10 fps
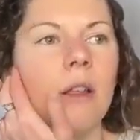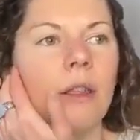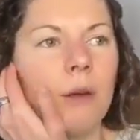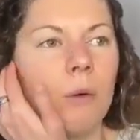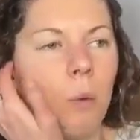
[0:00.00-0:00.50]

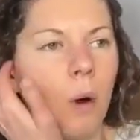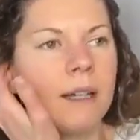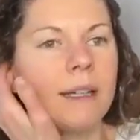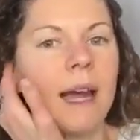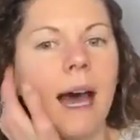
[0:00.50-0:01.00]
the
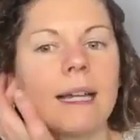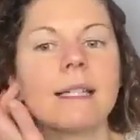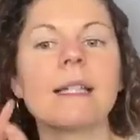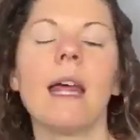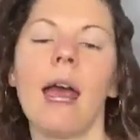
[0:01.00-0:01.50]
one
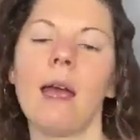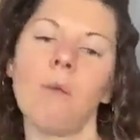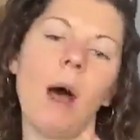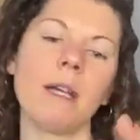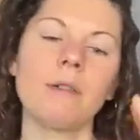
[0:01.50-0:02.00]
constant I
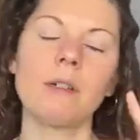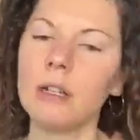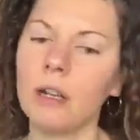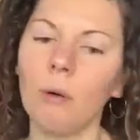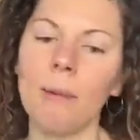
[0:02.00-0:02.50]
want you to
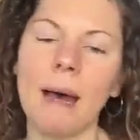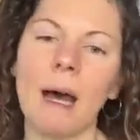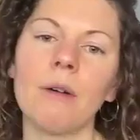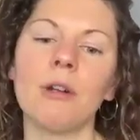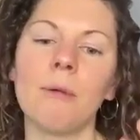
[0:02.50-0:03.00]
know
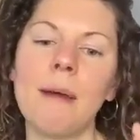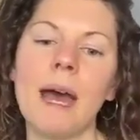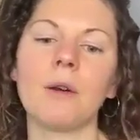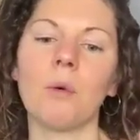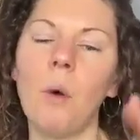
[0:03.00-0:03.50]
about, no
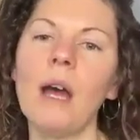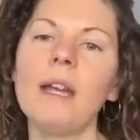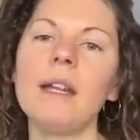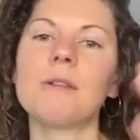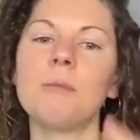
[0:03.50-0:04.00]
matter what
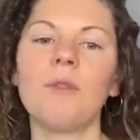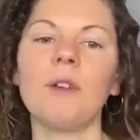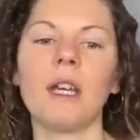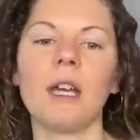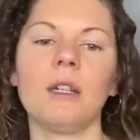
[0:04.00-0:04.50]
is
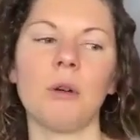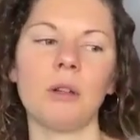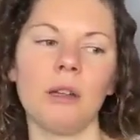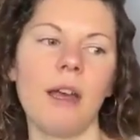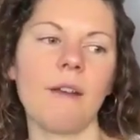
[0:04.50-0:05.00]
moving in
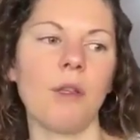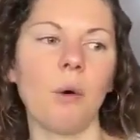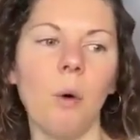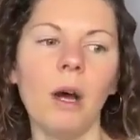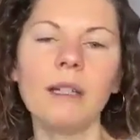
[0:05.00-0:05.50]
your life, the
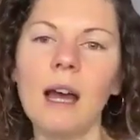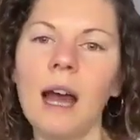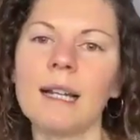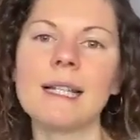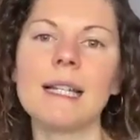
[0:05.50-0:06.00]
one
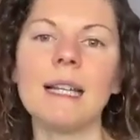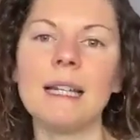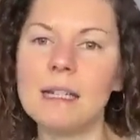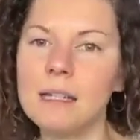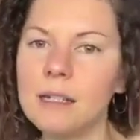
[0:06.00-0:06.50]
constant
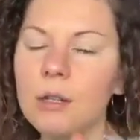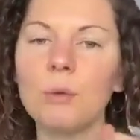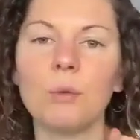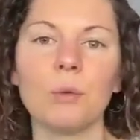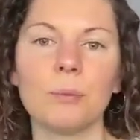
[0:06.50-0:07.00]
is
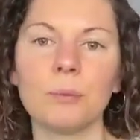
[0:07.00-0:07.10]
you.